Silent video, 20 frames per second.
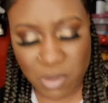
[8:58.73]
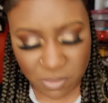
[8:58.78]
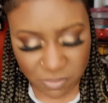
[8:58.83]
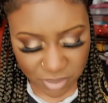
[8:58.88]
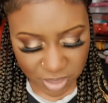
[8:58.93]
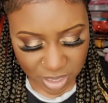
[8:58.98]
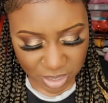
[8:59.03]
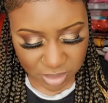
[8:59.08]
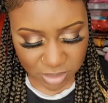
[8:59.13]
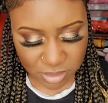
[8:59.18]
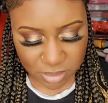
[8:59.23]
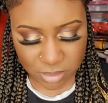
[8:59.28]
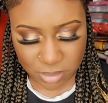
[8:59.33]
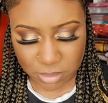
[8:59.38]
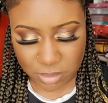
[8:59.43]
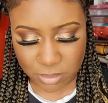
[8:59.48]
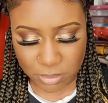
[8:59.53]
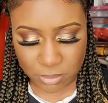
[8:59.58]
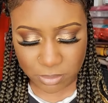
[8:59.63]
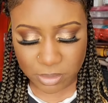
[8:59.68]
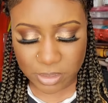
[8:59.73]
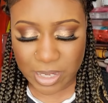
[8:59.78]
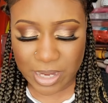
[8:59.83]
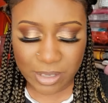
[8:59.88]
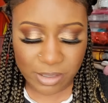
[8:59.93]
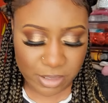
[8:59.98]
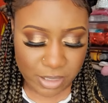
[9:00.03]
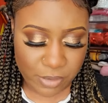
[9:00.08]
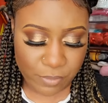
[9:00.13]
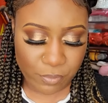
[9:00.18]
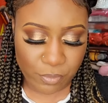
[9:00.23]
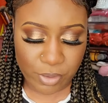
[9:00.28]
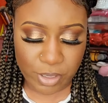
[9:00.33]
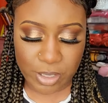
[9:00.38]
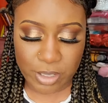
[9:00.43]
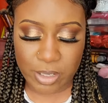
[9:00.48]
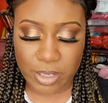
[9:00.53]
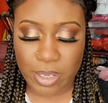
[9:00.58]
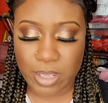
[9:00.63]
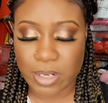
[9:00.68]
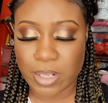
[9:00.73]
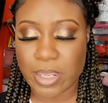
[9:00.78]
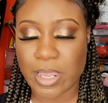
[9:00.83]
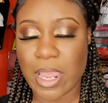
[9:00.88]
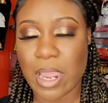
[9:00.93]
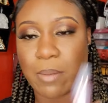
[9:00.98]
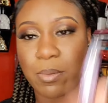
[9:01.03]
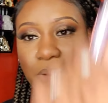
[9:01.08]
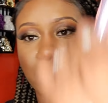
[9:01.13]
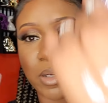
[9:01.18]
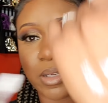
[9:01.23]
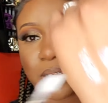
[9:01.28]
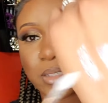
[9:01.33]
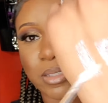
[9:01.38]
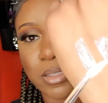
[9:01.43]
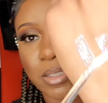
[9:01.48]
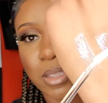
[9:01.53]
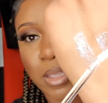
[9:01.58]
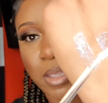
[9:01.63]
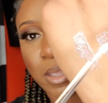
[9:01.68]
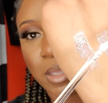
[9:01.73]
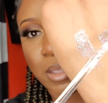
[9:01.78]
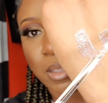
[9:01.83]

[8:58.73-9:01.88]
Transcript: both kind of, they're different and the camera looks